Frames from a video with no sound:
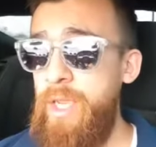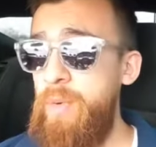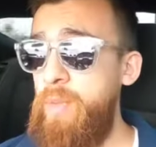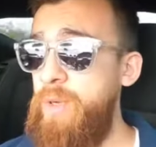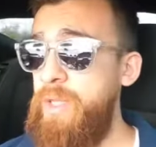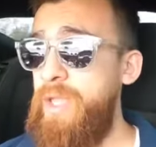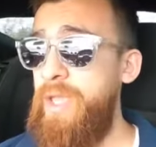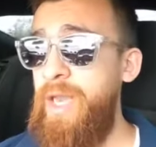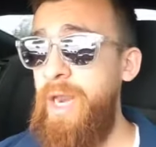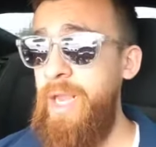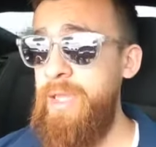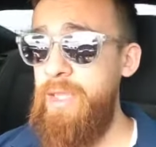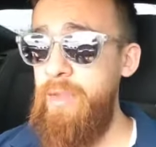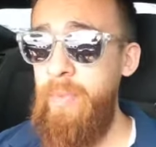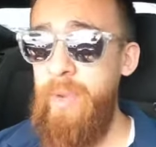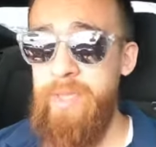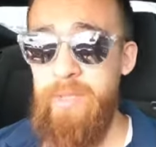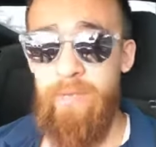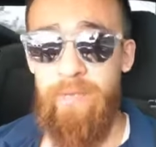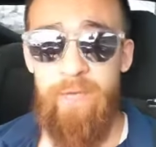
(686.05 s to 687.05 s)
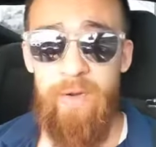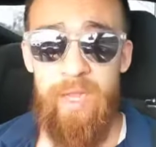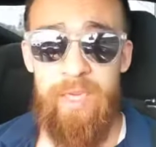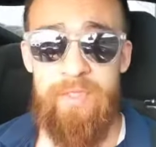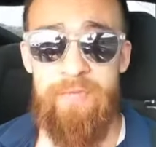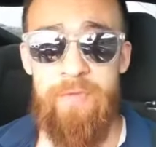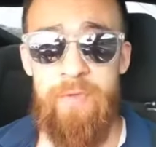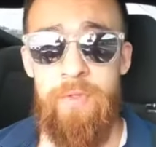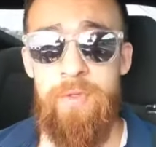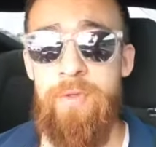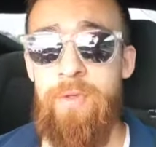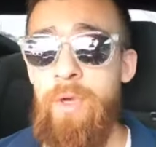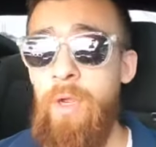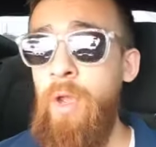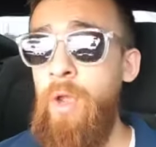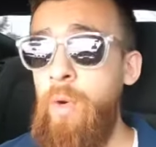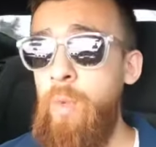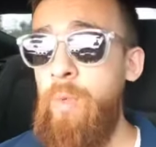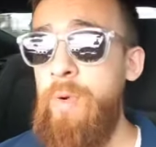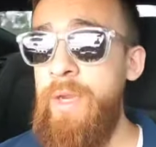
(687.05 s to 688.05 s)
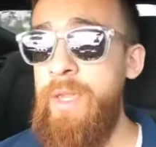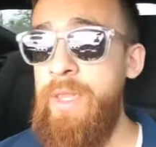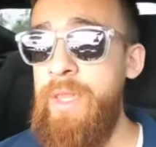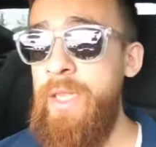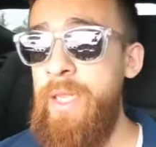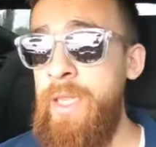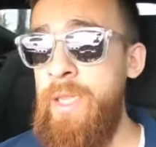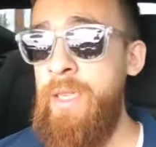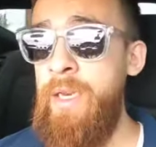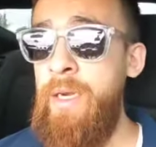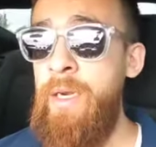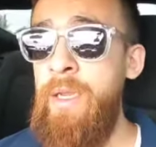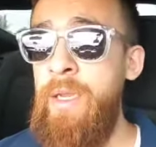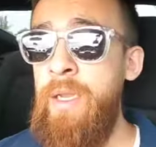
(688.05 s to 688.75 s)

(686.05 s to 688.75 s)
We did activate the flex fuel. We did